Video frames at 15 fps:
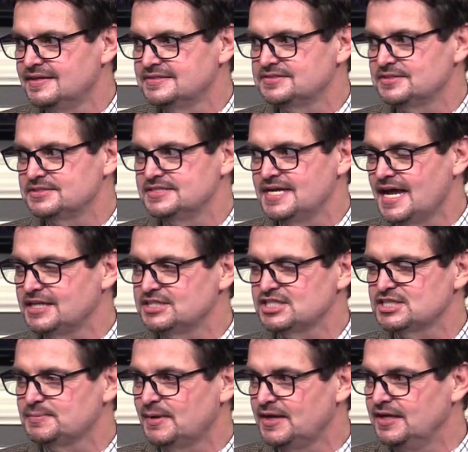So it's not
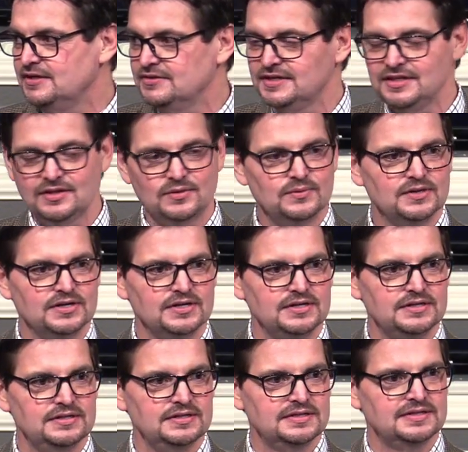just about hearing the
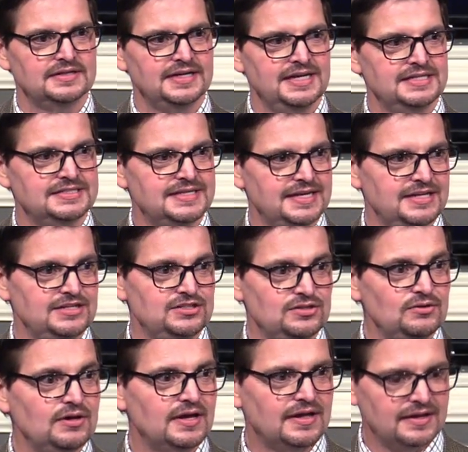word, He's saying,
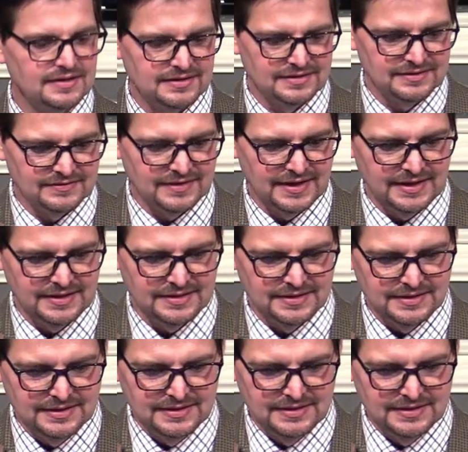do it, right?